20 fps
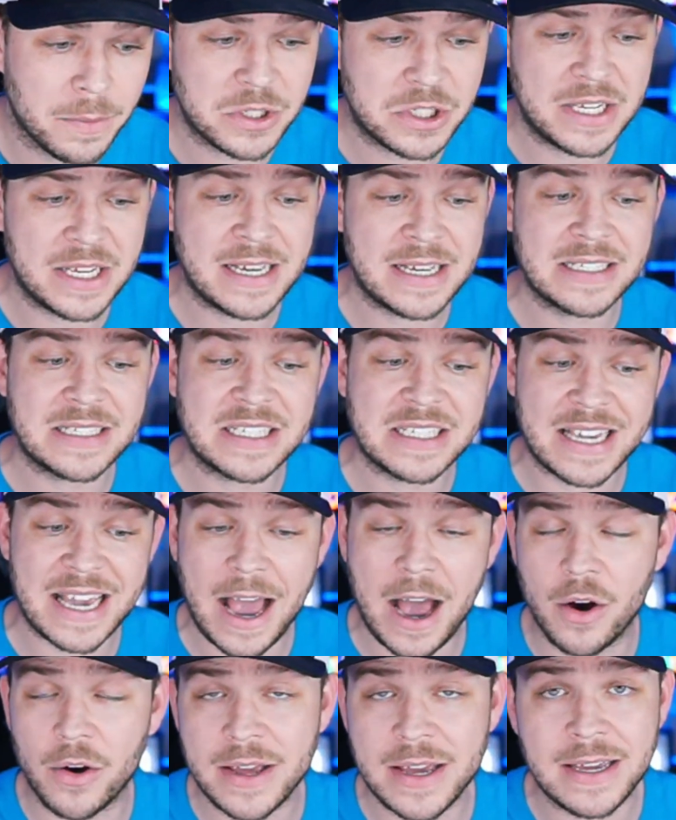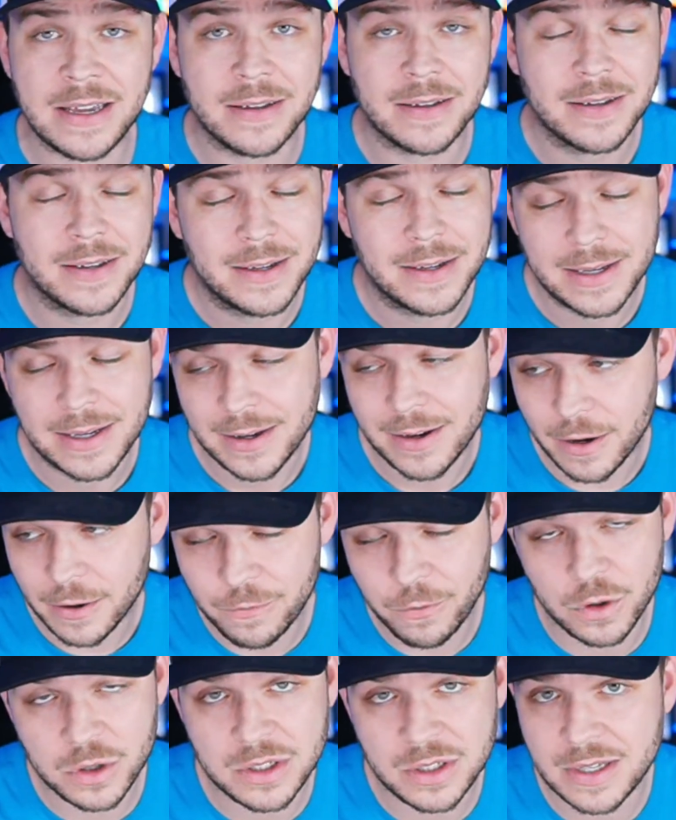Number 10, scouting,
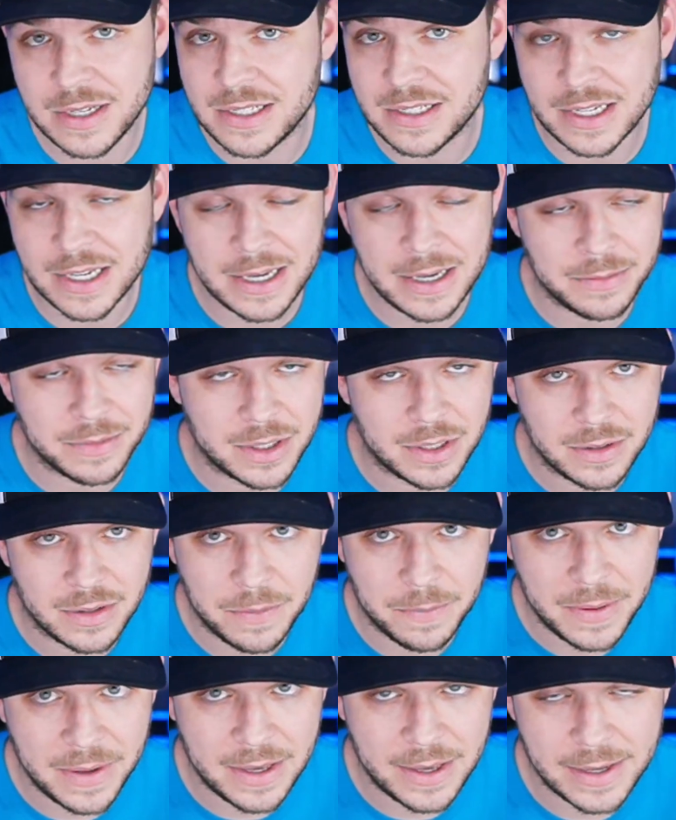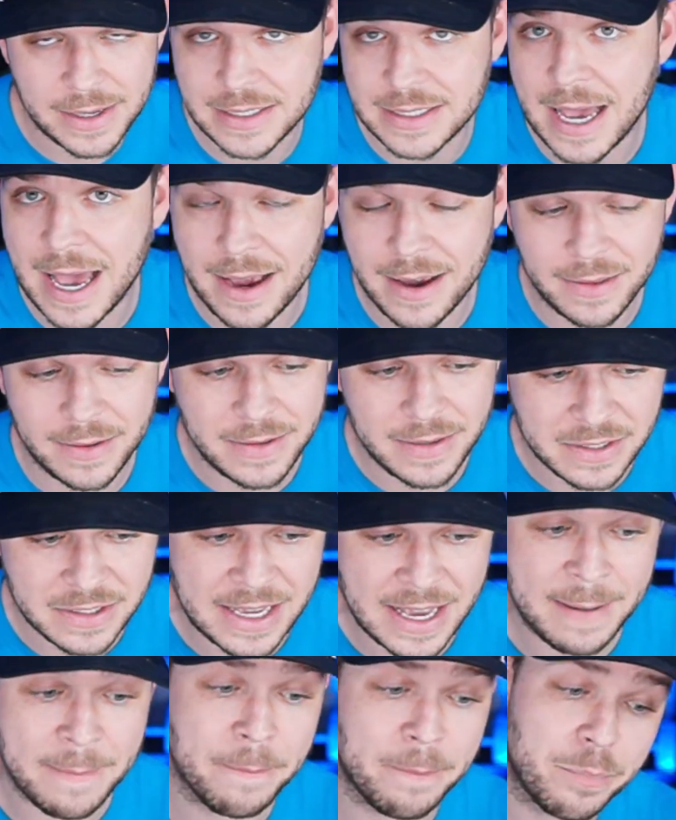unfortunately seems to be exactly the
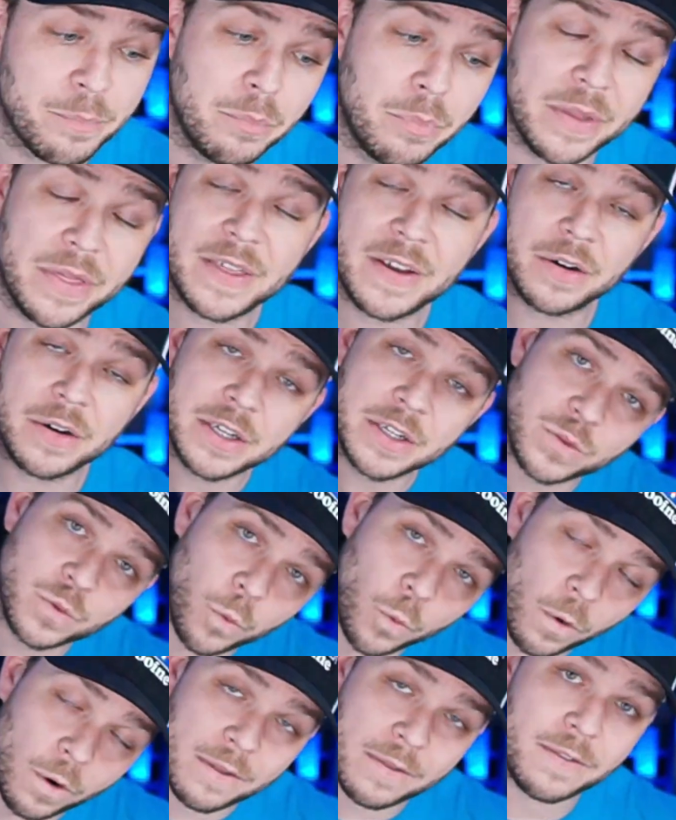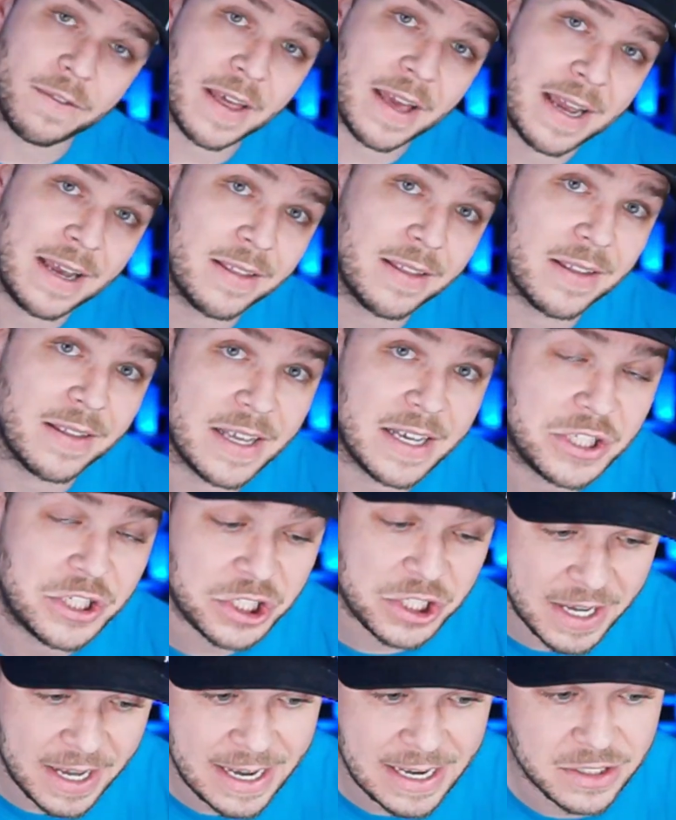same. But there is one thing that they
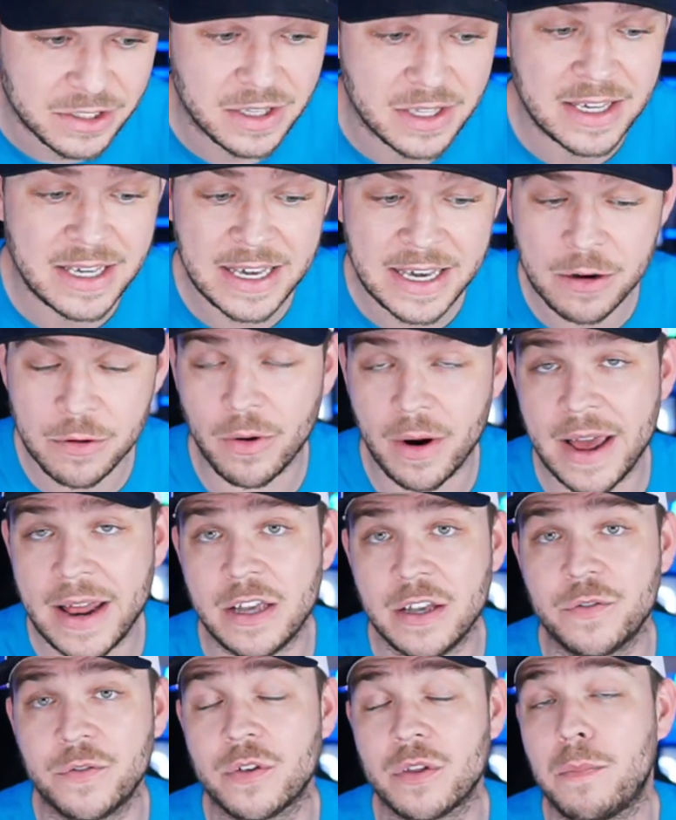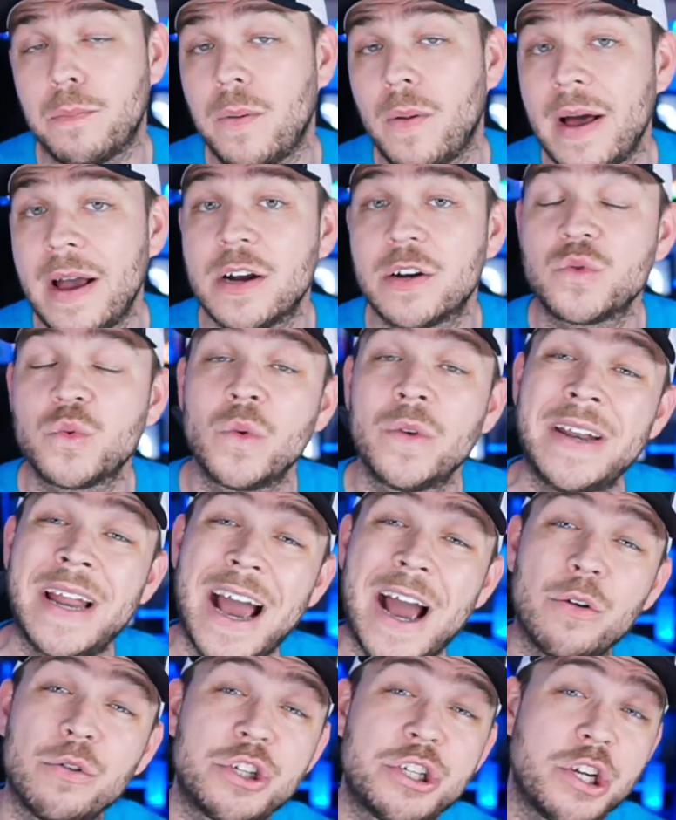changed. The key ratings for the players will
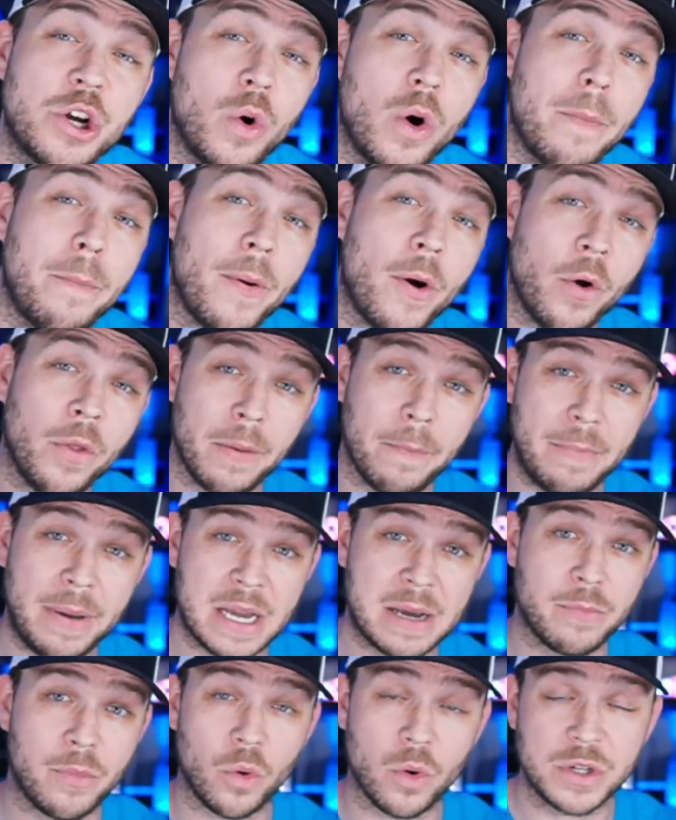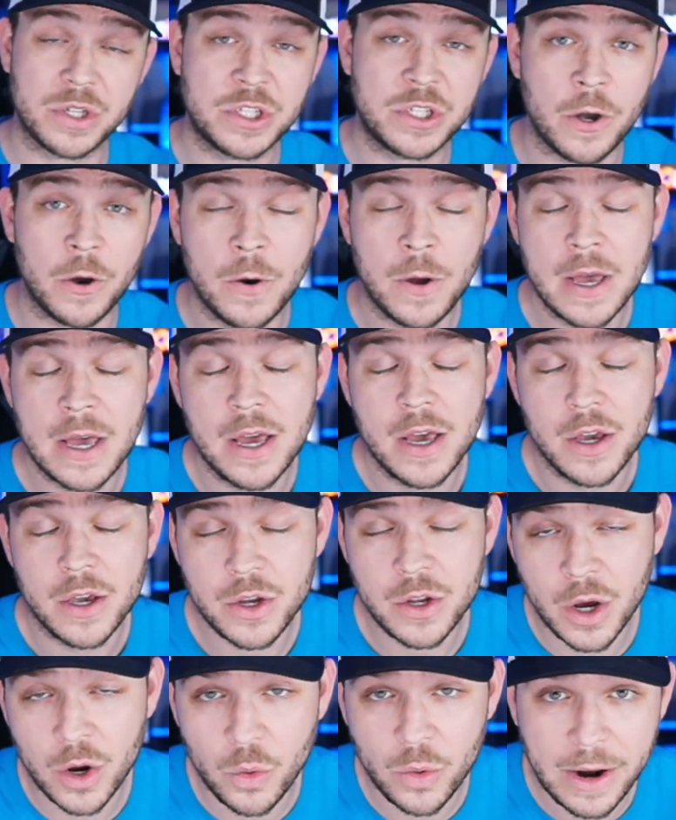now show up on the big board. So,
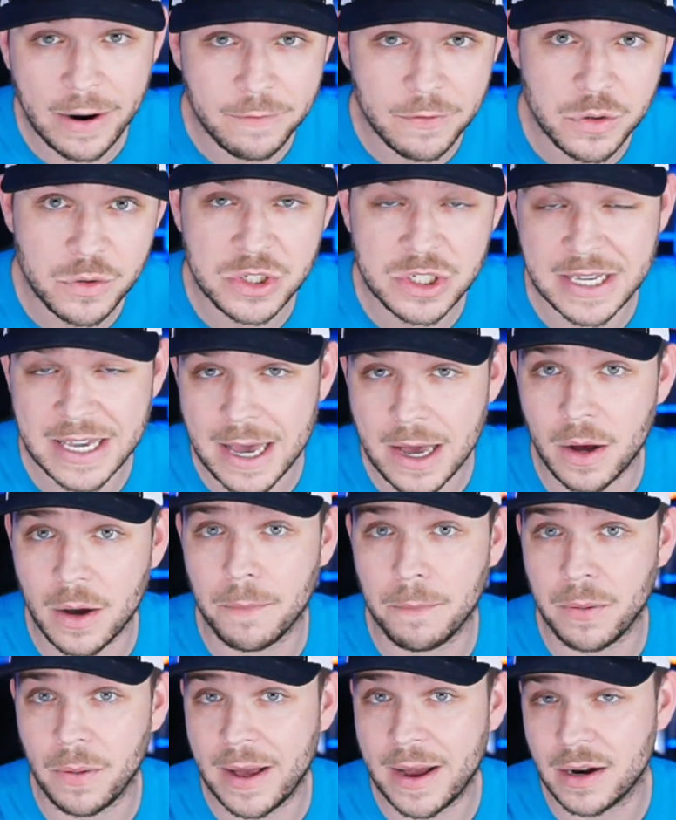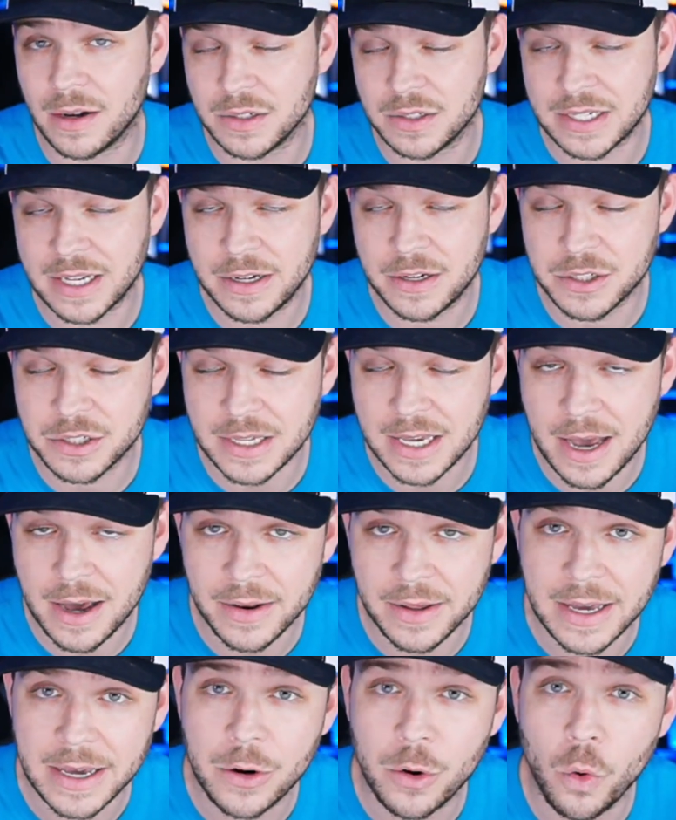you know, whenever you scout a player, let's say you're
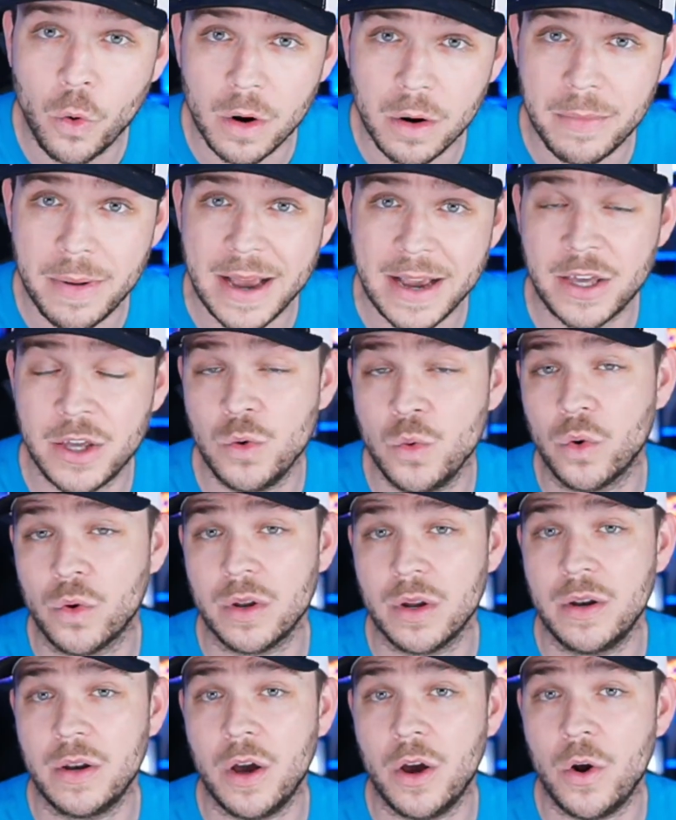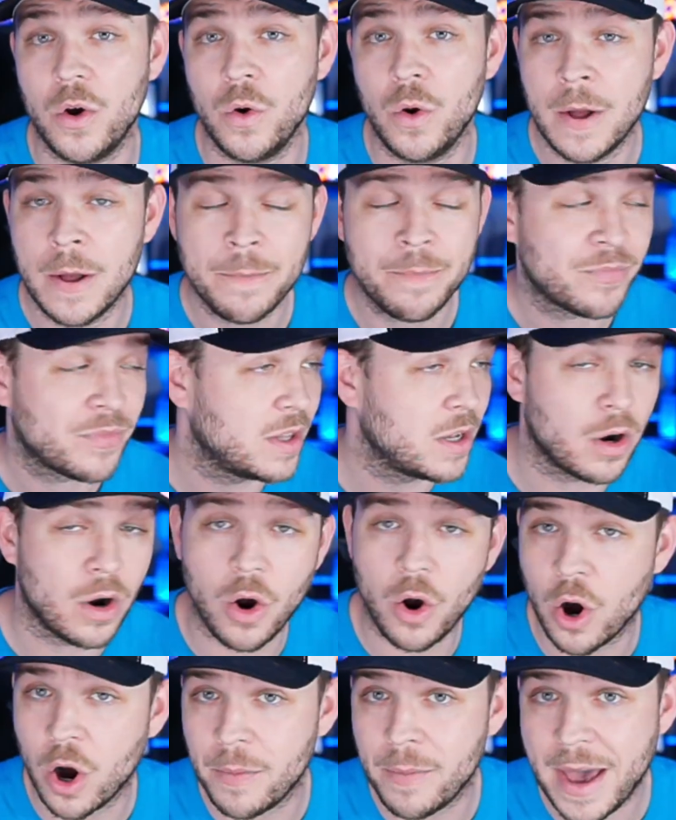scouting a quarterback and you want to know their
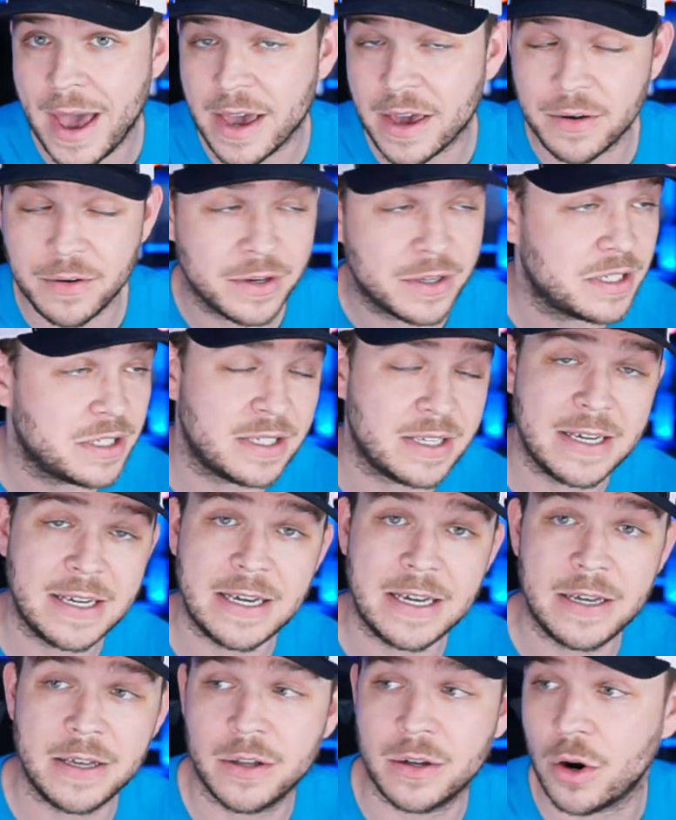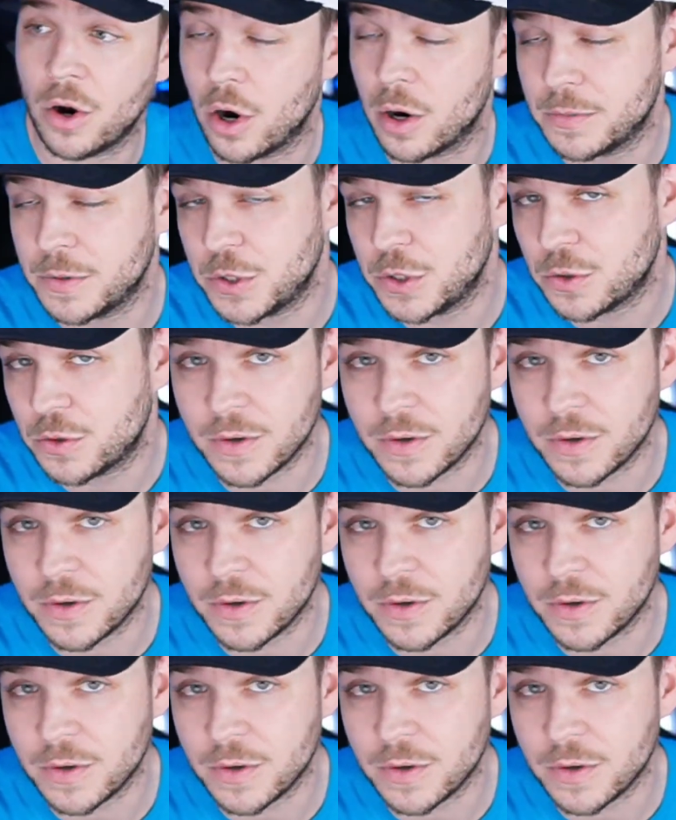arm accuracy, their arm